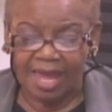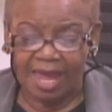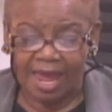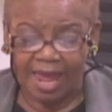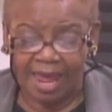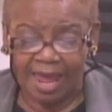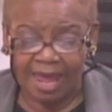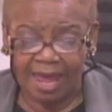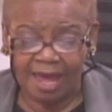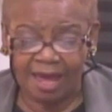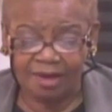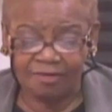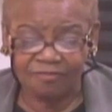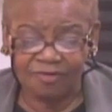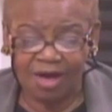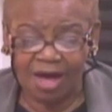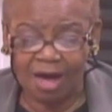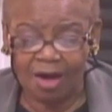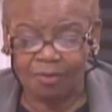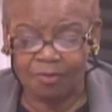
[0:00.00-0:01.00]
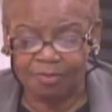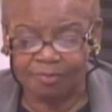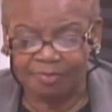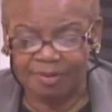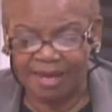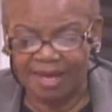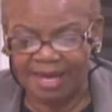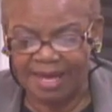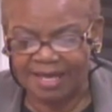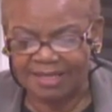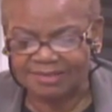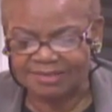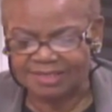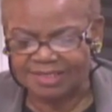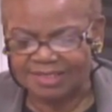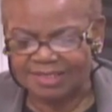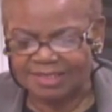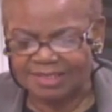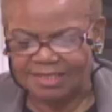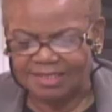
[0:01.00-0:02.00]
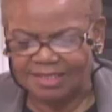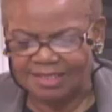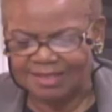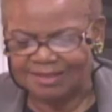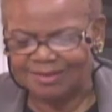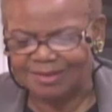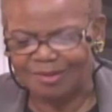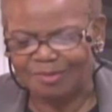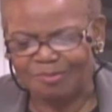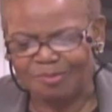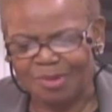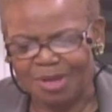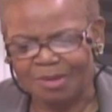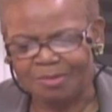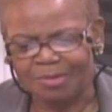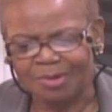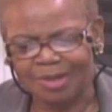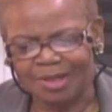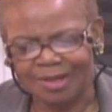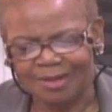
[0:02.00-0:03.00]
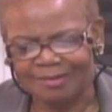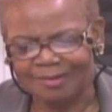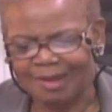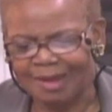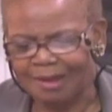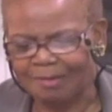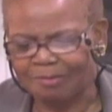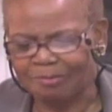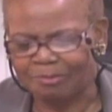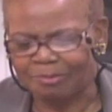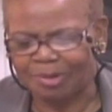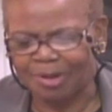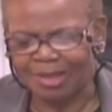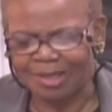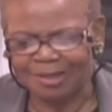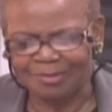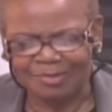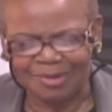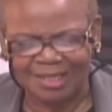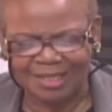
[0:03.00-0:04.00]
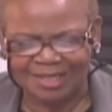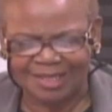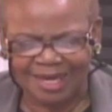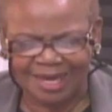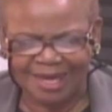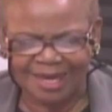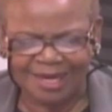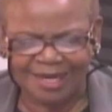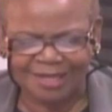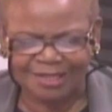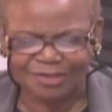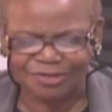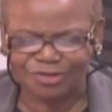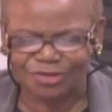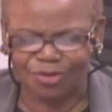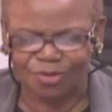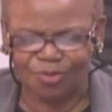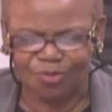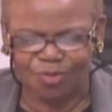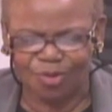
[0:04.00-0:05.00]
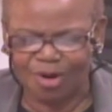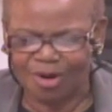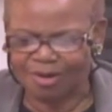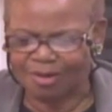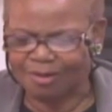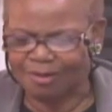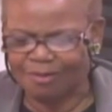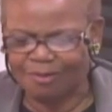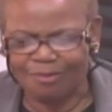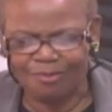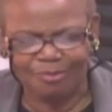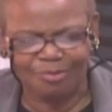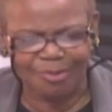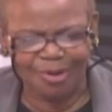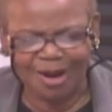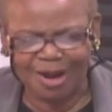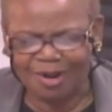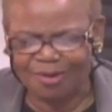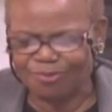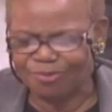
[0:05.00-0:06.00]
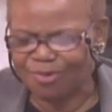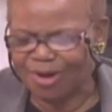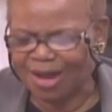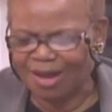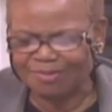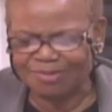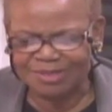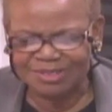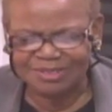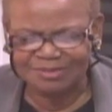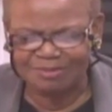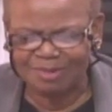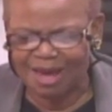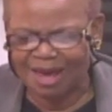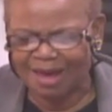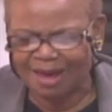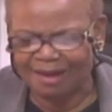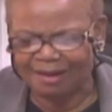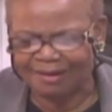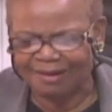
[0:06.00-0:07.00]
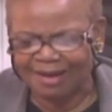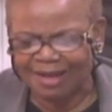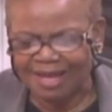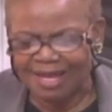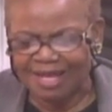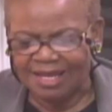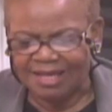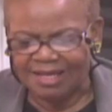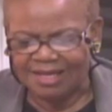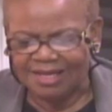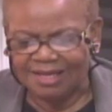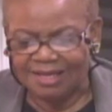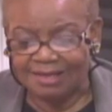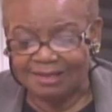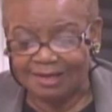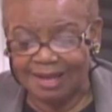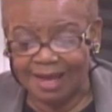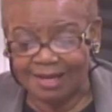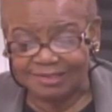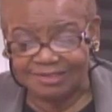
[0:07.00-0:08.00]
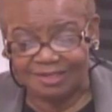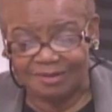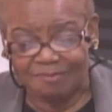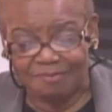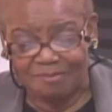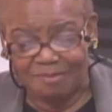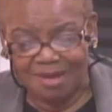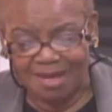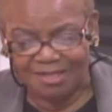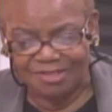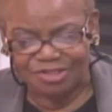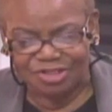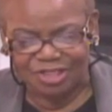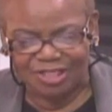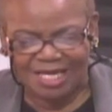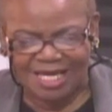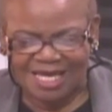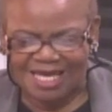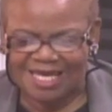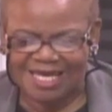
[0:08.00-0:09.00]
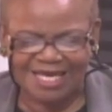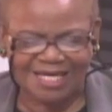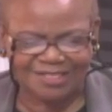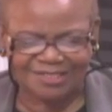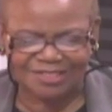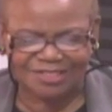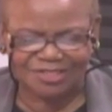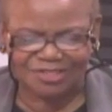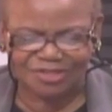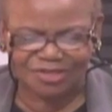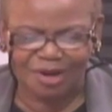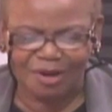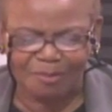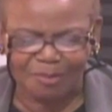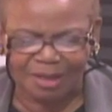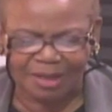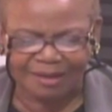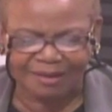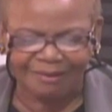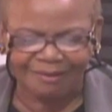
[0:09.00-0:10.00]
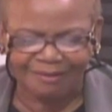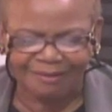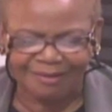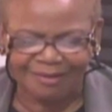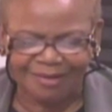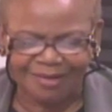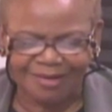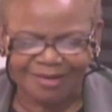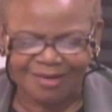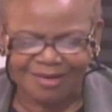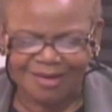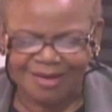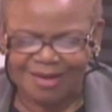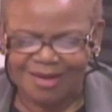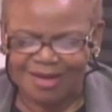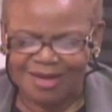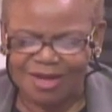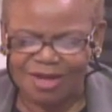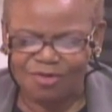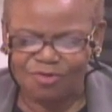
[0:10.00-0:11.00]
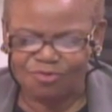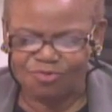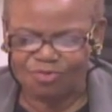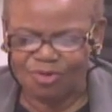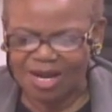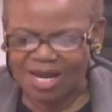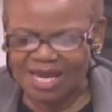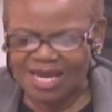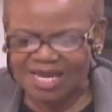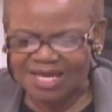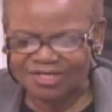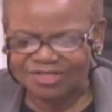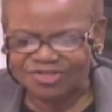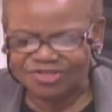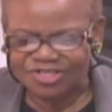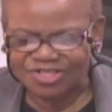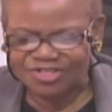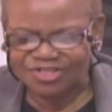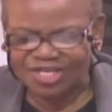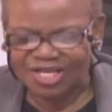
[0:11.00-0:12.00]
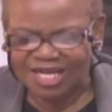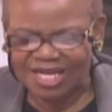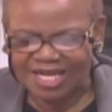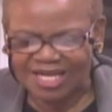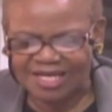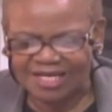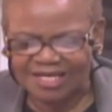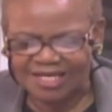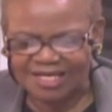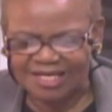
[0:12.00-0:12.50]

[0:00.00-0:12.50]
Half hour passed. The memory of that butter began to work on Br'er Rabbit's mind, not to mention his stomach. He raised his head.